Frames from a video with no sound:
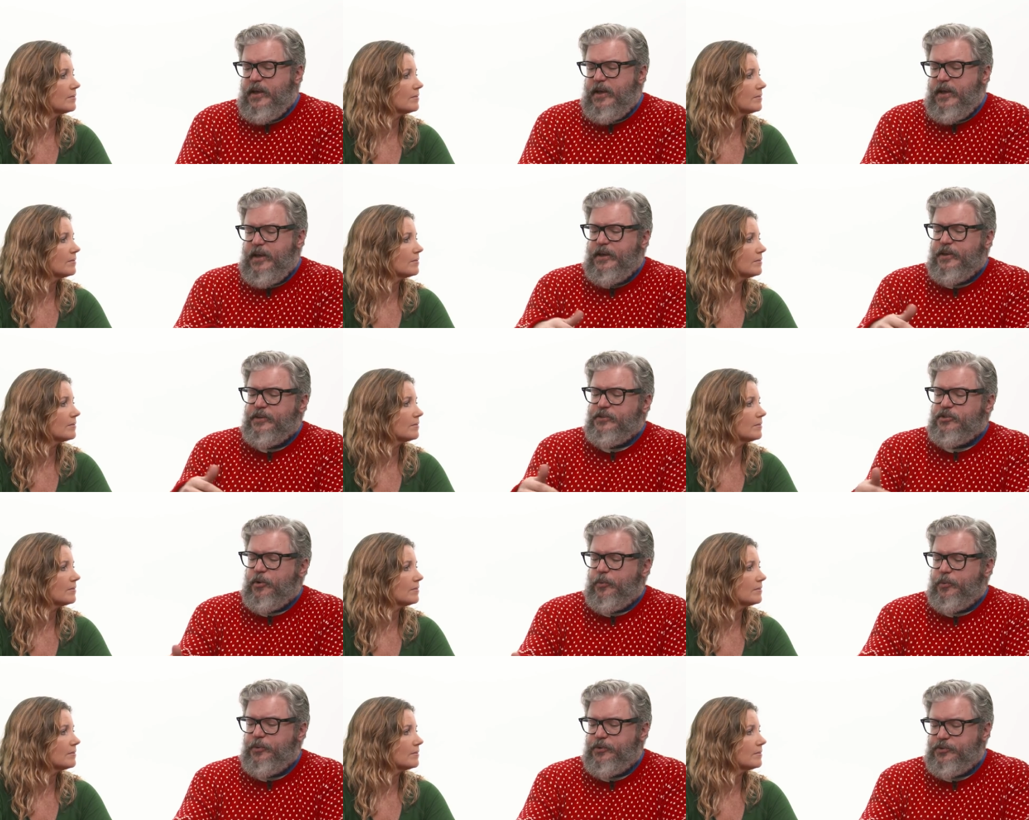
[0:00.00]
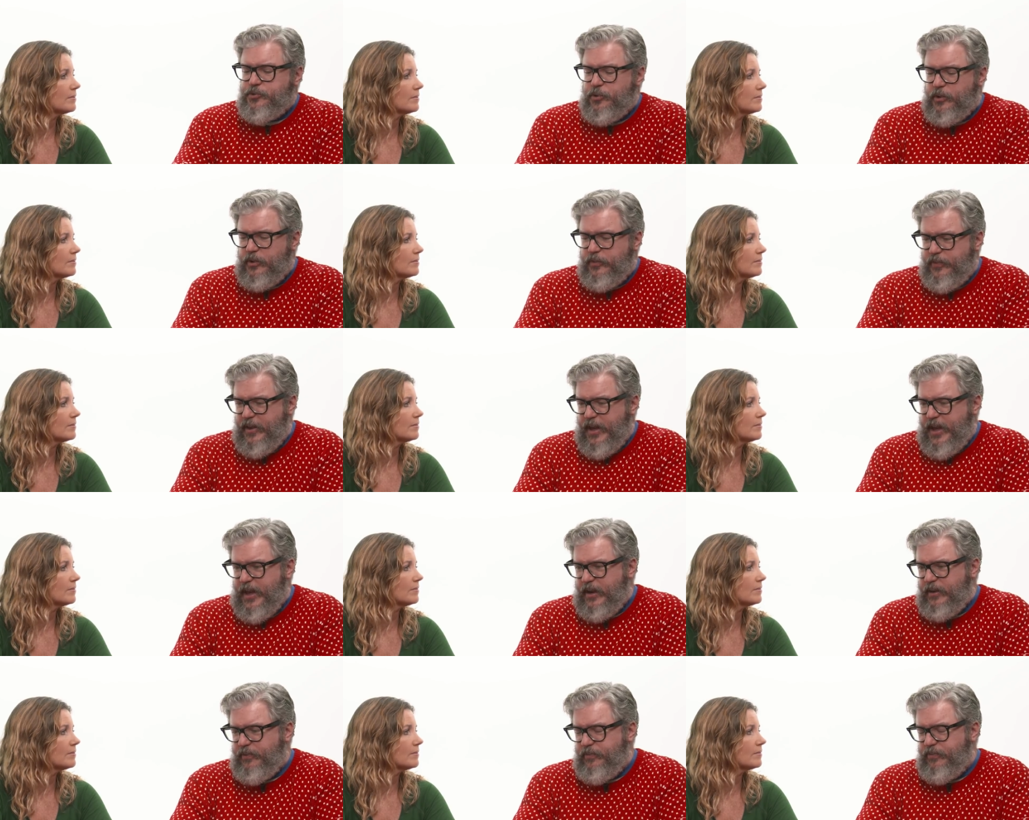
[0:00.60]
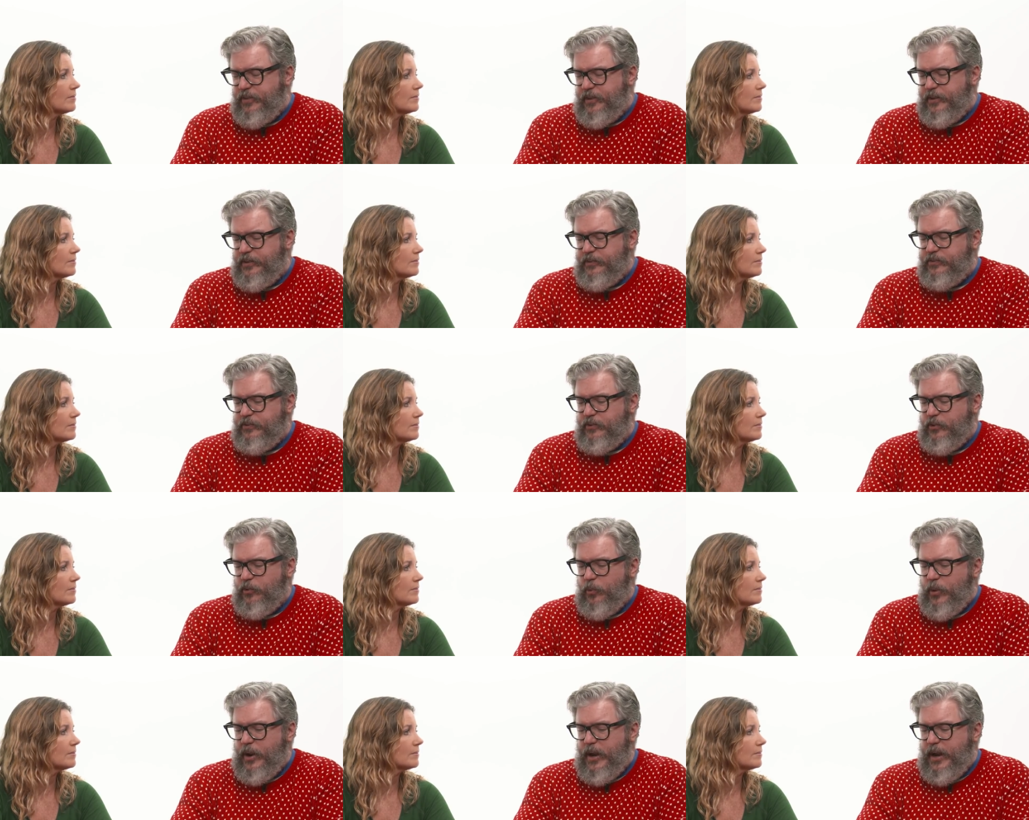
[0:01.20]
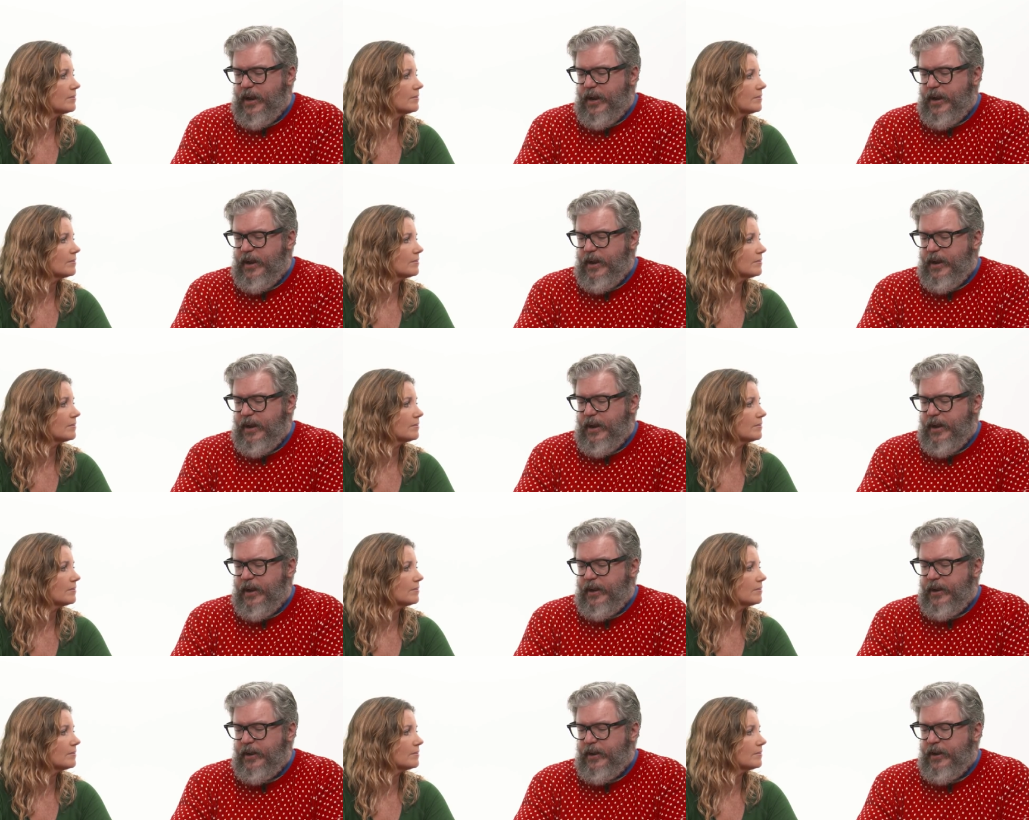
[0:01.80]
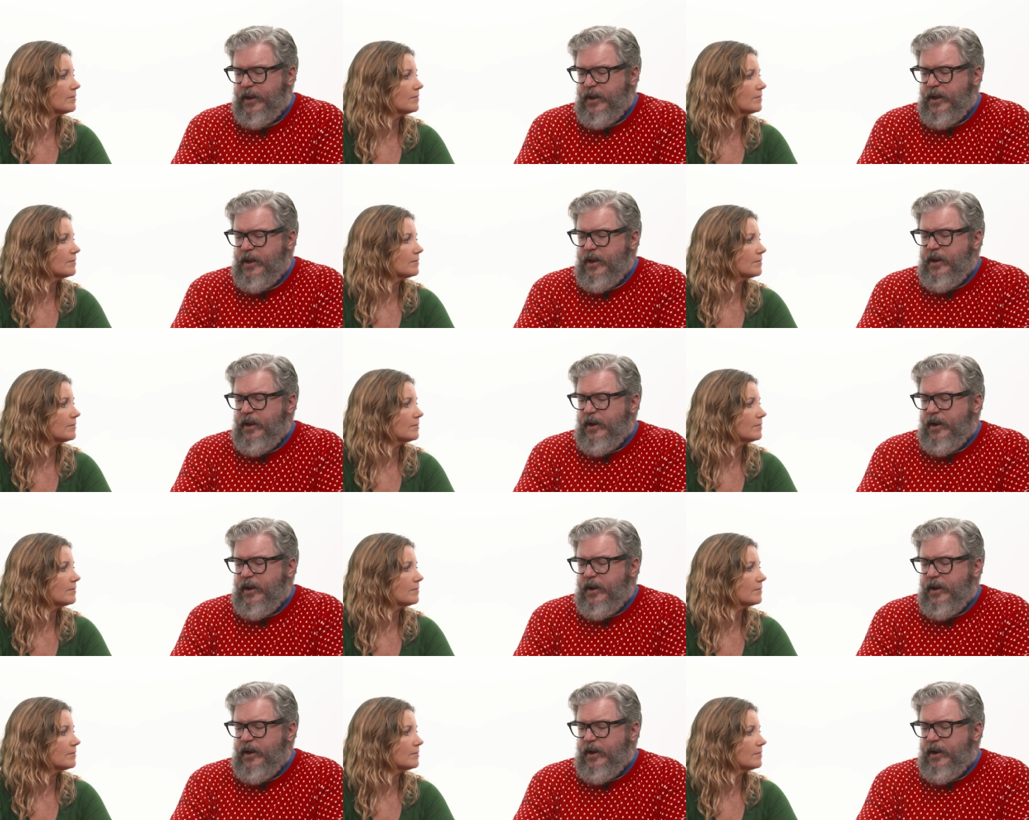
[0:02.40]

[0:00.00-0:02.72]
Speaker 1: He is always sort of ahead of things in a way, and